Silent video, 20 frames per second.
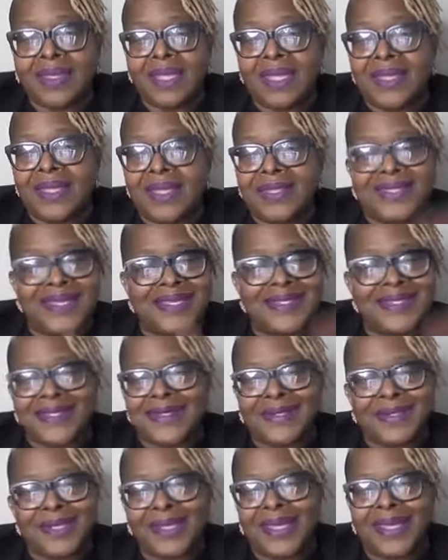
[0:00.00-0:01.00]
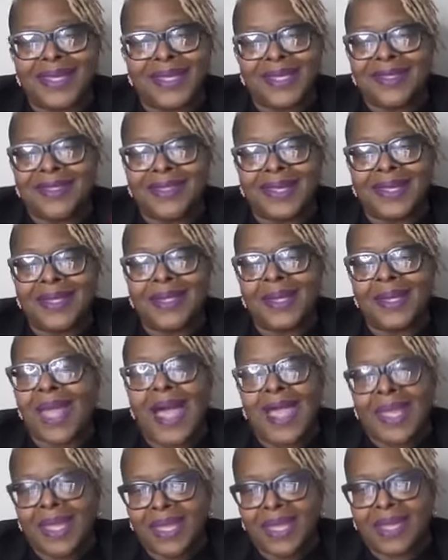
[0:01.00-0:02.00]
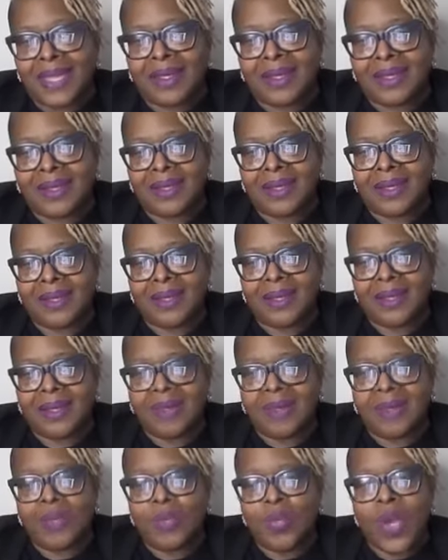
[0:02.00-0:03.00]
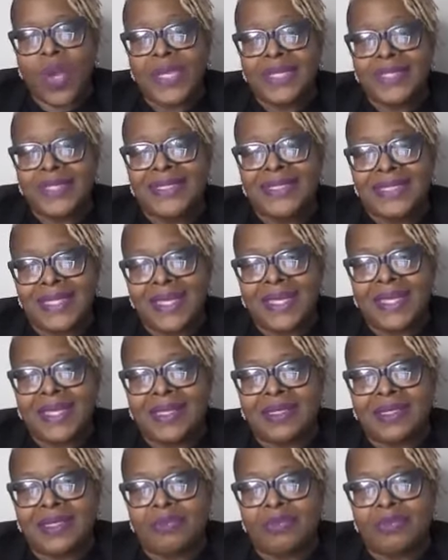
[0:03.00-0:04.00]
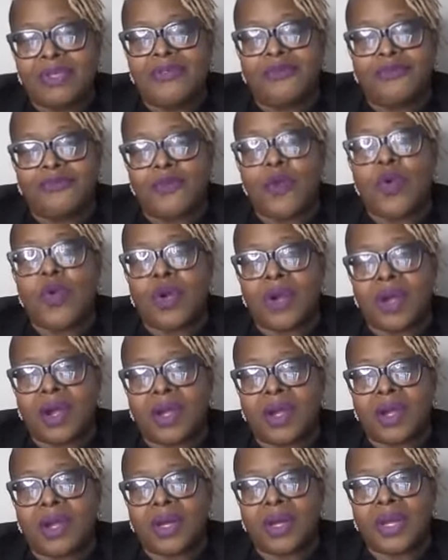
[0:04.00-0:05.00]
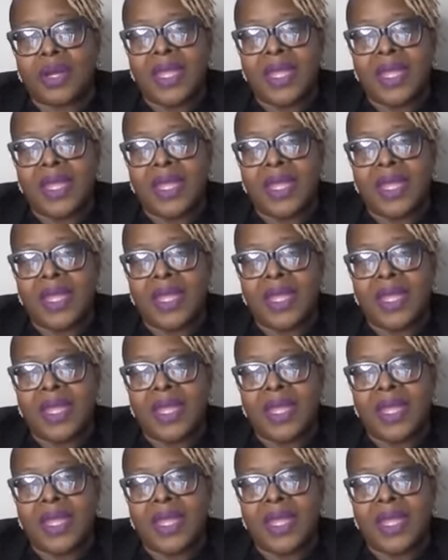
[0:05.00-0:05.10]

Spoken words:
it doesn't look anything like what it did before.